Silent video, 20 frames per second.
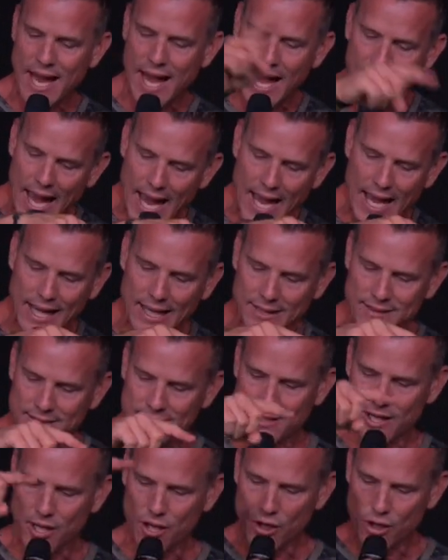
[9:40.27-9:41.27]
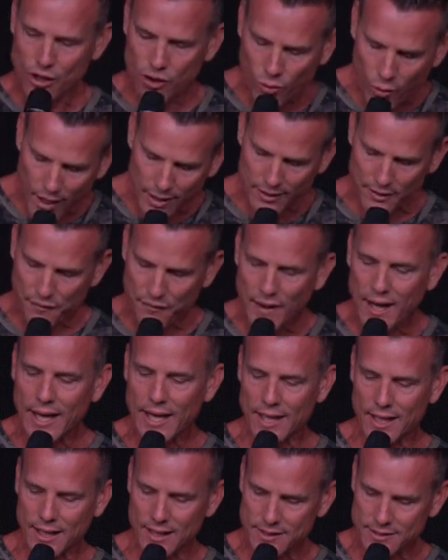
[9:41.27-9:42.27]
has
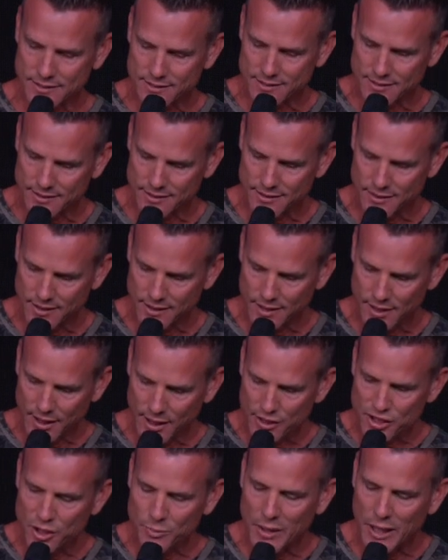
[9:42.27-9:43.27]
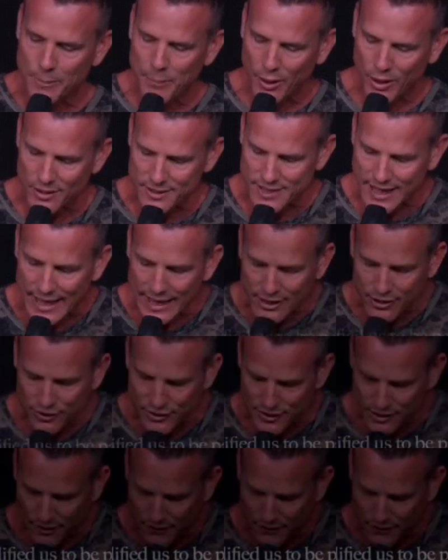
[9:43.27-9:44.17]
qualified us to be partakers